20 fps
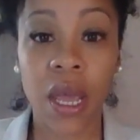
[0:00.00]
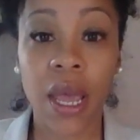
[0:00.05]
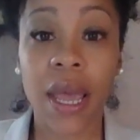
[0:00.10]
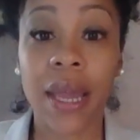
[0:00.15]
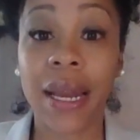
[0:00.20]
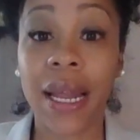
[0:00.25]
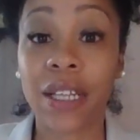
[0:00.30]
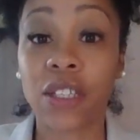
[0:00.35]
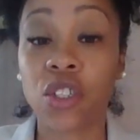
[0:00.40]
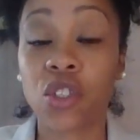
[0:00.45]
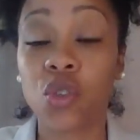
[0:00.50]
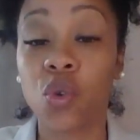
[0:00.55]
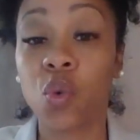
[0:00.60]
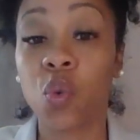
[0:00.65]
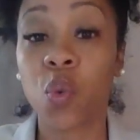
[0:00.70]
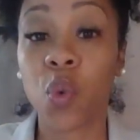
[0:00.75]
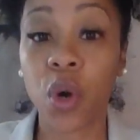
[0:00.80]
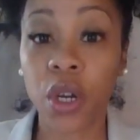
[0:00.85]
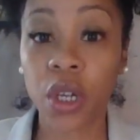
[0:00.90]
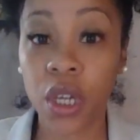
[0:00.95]
And that's you
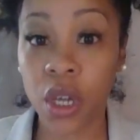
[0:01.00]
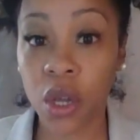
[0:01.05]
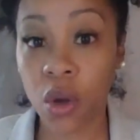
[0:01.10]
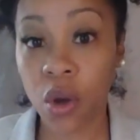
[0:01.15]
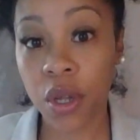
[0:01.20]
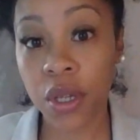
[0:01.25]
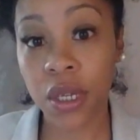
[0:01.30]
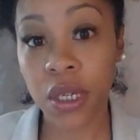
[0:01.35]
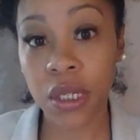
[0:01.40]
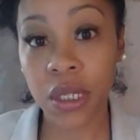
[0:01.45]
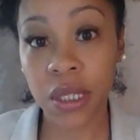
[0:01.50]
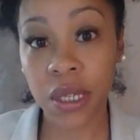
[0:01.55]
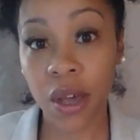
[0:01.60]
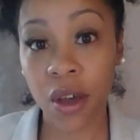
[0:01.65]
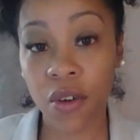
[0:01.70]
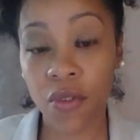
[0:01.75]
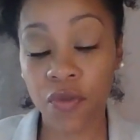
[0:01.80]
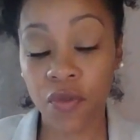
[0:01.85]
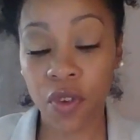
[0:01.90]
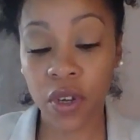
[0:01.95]
working on
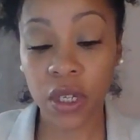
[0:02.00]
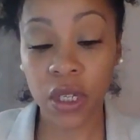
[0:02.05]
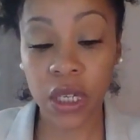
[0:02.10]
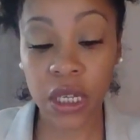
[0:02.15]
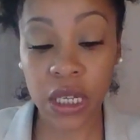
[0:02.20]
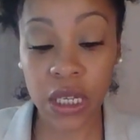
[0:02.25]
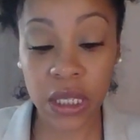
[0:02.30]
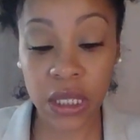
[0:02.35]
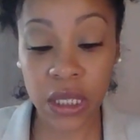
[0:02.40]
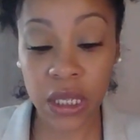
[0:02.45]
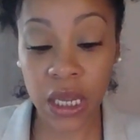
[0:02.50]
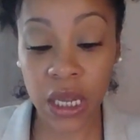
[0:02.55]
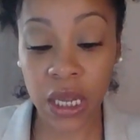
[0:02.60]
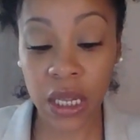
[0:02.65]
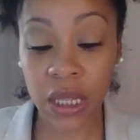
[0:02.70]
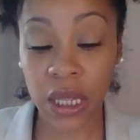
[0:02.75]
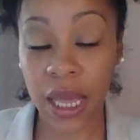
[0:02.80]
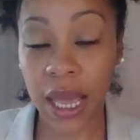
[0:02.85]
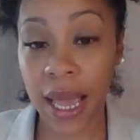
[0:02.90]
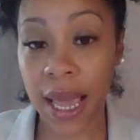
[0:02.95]
yourself,
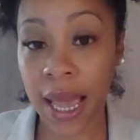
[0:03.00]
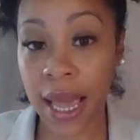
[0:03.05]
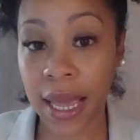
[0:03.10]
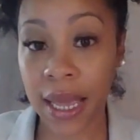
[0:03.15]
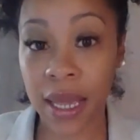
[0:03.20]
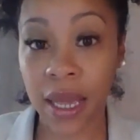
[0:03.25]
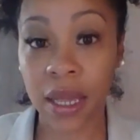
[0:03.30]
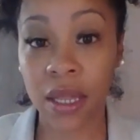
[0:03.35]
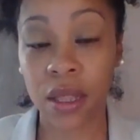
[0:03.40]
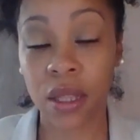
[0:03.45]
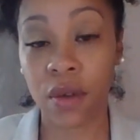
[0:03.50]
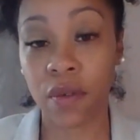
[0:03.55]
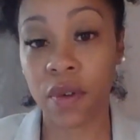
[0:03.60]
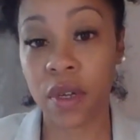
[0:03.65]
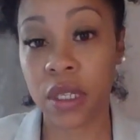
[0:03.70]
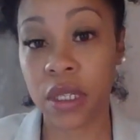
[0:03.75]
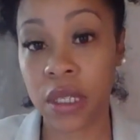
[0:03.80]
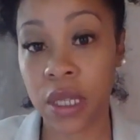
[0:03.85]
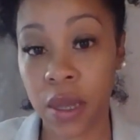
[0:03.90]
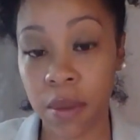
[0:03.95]
releasing the anger, the
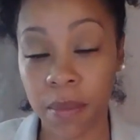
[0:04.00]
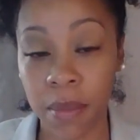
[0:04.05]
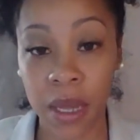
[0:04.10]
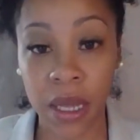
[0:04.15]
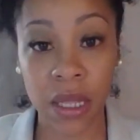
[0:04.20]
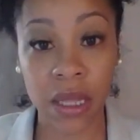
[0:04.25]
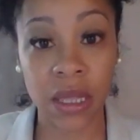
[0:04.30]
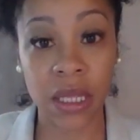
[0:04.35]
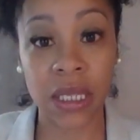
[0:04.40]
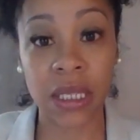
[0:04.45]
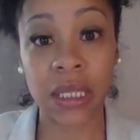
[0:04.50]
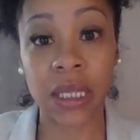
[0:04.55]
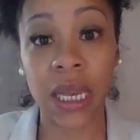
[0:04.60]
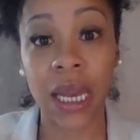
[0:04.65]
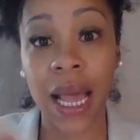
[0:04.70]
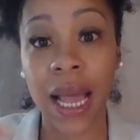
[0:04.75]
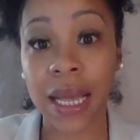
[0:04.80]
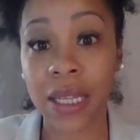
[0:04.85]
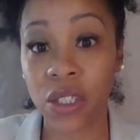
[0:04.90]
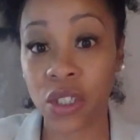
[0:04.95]
resentment, these
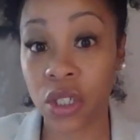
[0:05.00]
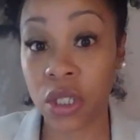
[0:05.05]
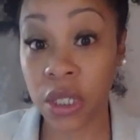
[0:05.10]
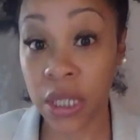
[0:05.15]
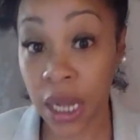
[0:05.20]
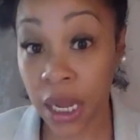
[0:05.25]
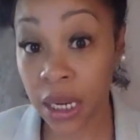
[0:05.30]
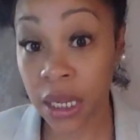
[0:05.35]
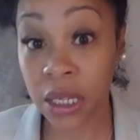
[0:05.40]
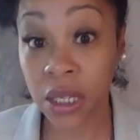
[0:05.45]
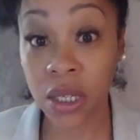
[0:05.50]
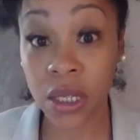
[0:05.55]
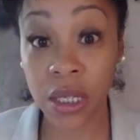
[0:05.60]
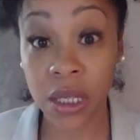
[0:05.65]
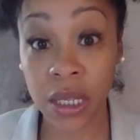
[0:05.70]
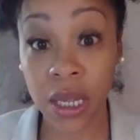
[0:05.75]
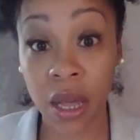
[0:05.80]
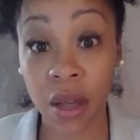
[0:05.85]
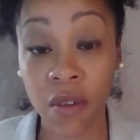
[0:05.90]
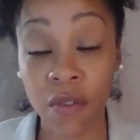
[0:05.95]
lies you're telling
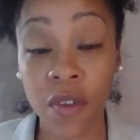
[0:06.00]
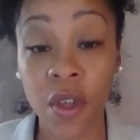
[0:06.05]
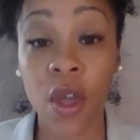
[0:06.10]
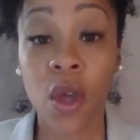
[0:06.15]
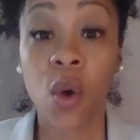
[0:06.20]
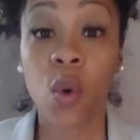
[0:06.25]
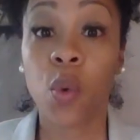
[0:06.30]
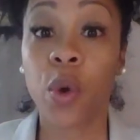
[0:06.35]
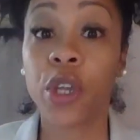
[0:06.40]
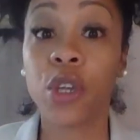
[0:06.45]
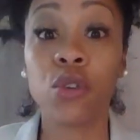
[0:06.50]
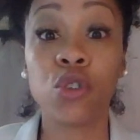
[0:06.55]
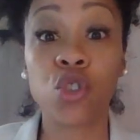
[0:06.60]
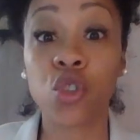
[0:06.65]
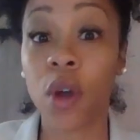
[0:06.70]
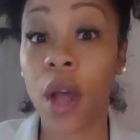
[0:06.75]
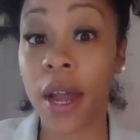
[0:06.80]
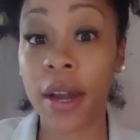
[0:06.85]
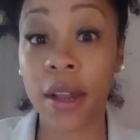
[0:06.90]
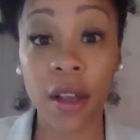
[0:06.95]
yourself, where you
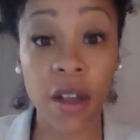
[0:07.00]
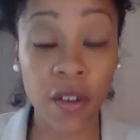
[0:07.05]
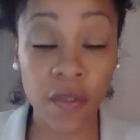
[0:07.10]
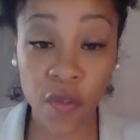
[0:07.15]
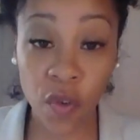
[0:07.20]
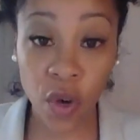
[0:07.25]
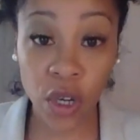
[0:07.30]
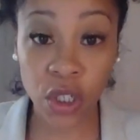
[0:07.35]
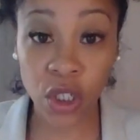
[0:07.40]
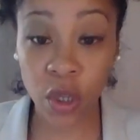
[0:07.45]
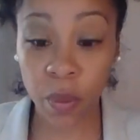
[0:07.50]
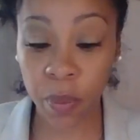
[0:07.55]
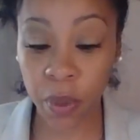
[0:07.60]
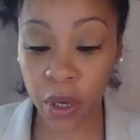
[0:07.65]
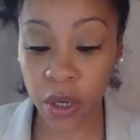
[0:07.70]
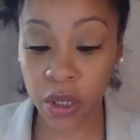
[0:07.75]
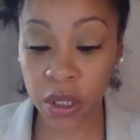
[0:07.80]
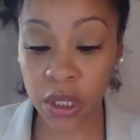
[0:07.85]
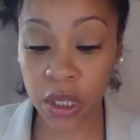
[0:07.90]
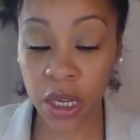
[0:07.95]
try to avoid your
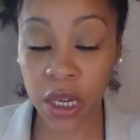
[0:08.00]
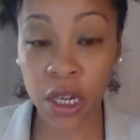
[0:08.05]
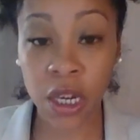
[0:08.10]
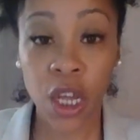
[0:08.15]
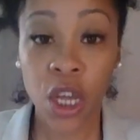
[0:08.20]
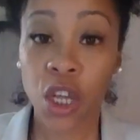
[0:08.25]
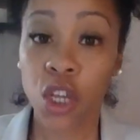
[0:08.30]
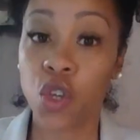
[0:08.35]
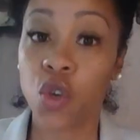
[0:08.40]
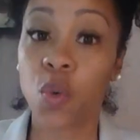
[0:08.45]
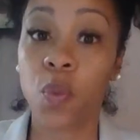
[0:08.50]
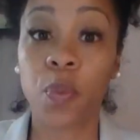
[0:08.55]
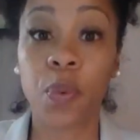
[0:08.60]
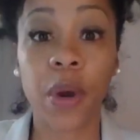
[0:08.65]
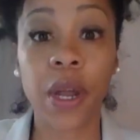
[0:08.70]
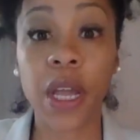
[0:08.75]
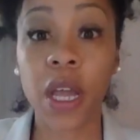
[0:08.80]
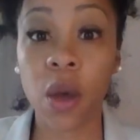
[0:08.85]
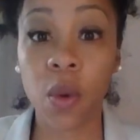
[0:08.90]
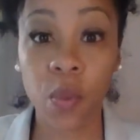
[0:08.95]
person, you
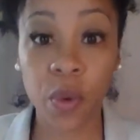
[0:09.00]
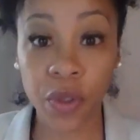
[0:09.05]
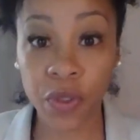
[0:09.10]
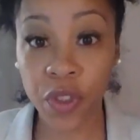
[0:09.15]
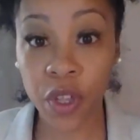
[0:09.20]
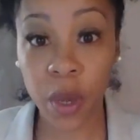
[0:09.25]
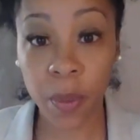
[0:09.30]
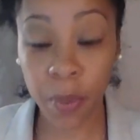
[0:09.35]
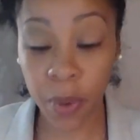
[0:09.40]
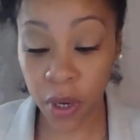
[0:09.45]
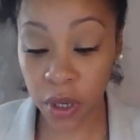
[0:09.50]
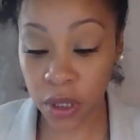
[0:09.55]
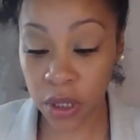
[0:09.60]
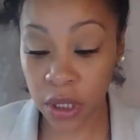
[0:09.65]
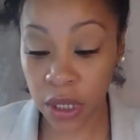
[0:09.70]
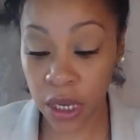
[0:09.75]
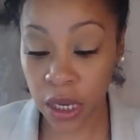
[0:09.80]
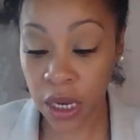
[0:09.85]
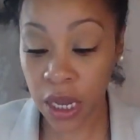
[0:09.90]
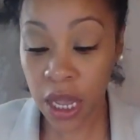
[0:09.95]
break up with your
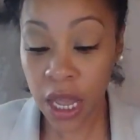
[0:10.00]
person,